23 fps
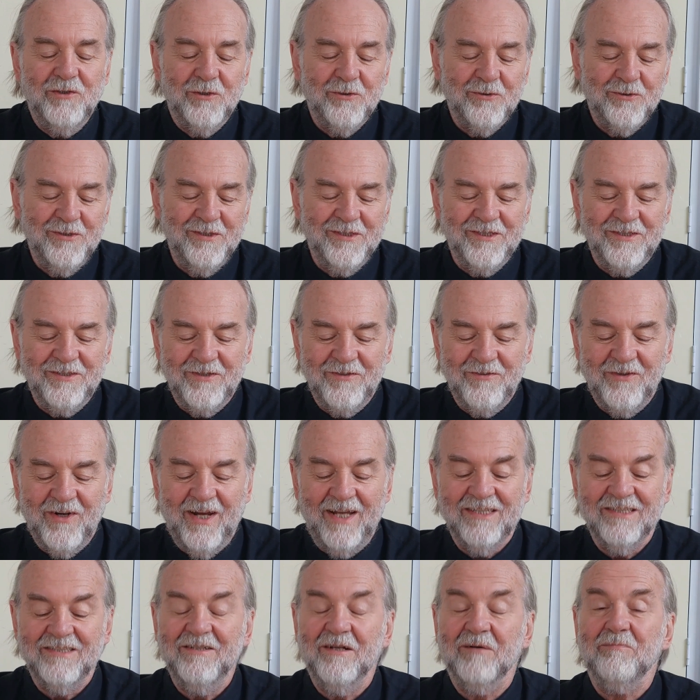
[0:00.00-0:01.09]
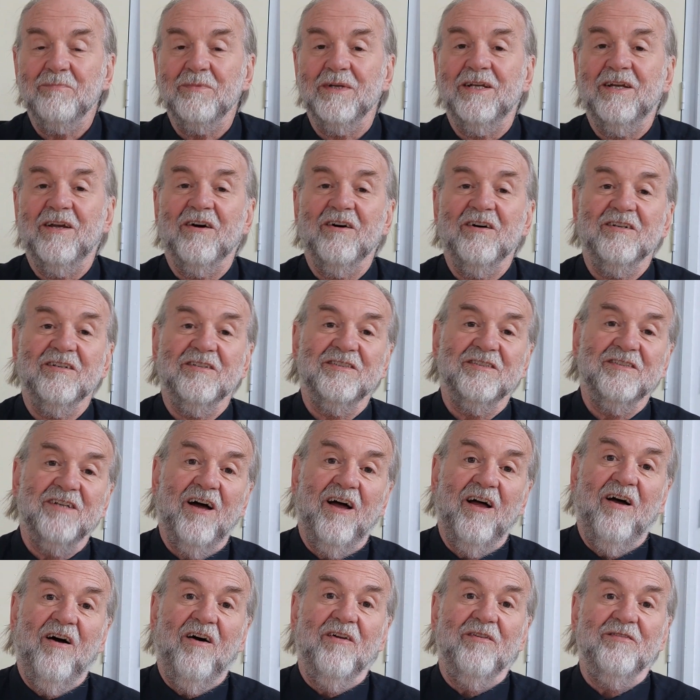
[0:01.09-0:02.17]
chosen this address not because
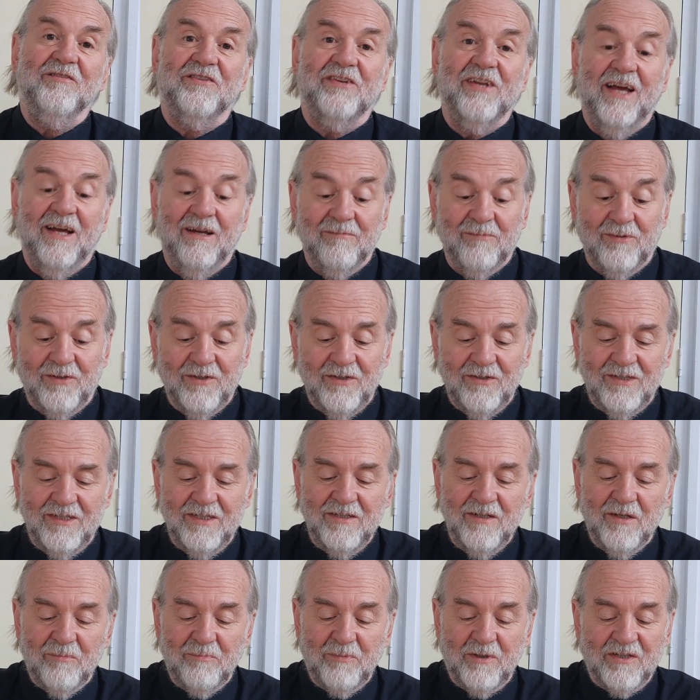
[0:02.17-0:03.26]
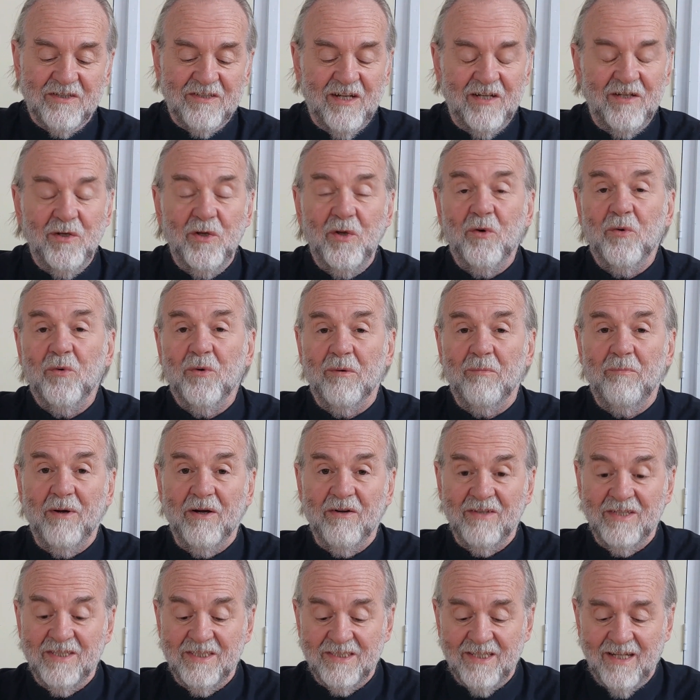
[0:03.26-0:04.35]
on Psalm 13, not because I know
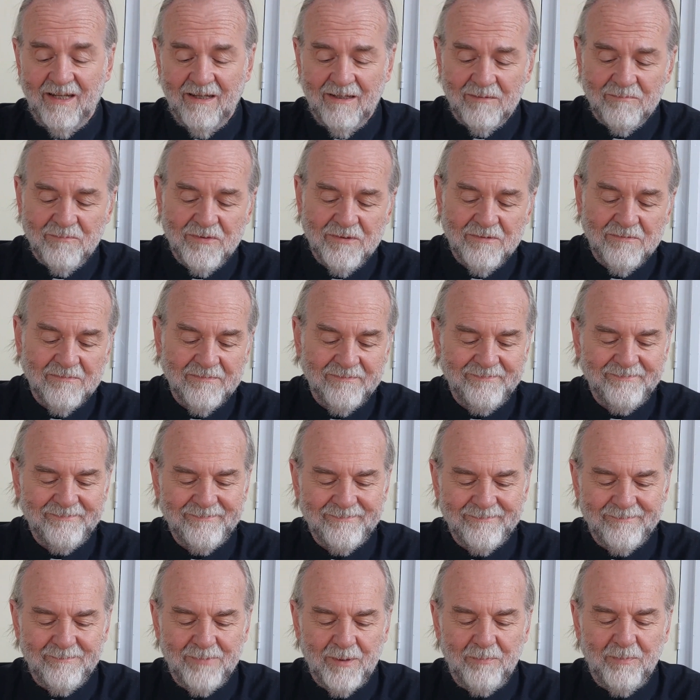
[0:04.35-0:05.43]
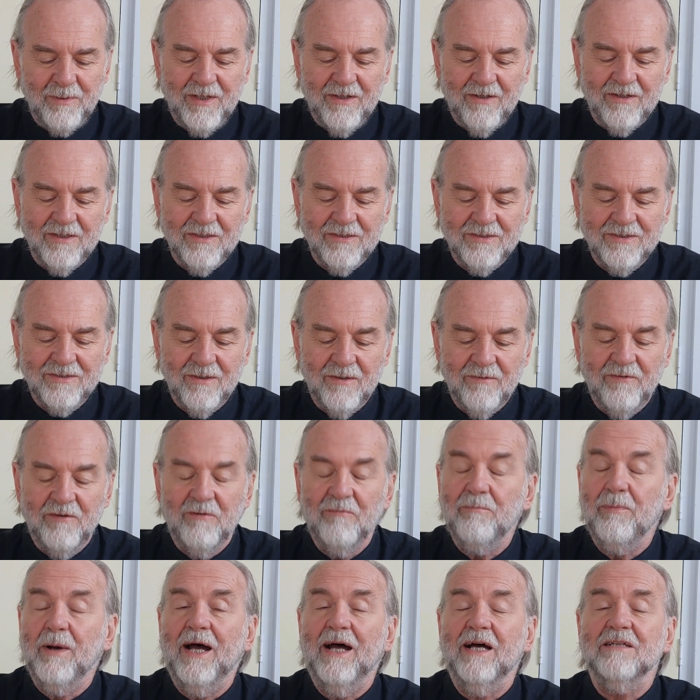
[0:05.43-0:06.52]
about the Psalms, but because over
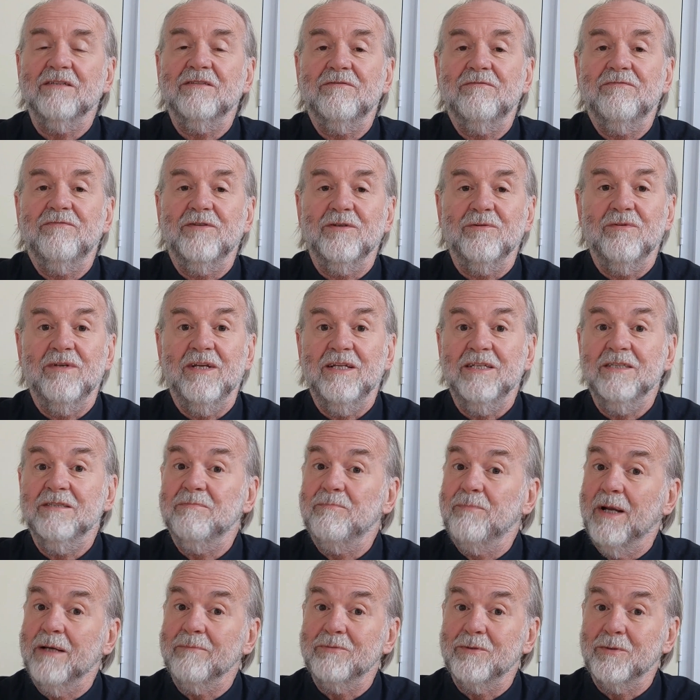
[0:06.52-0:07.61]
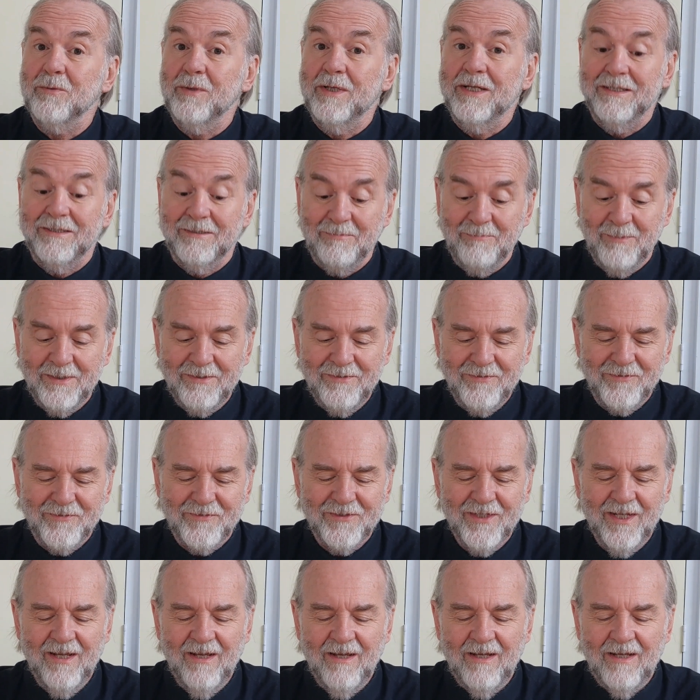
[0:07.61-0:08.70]
the past few days, perhaps weeks,
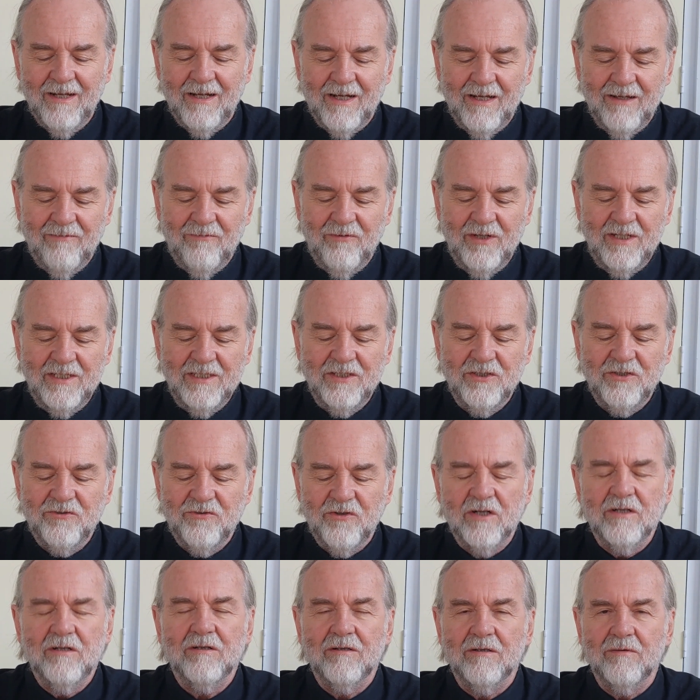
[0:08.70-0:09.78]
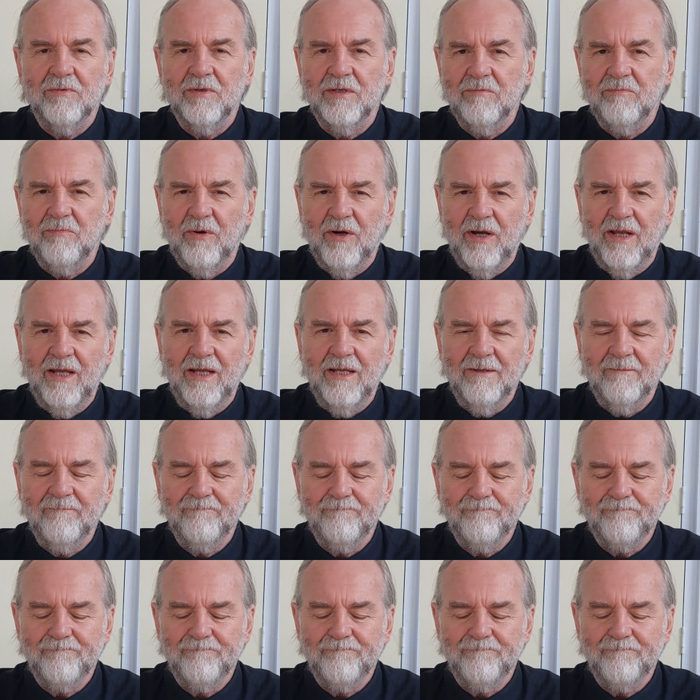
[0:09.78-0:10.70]
months, I have really struggled with prayer.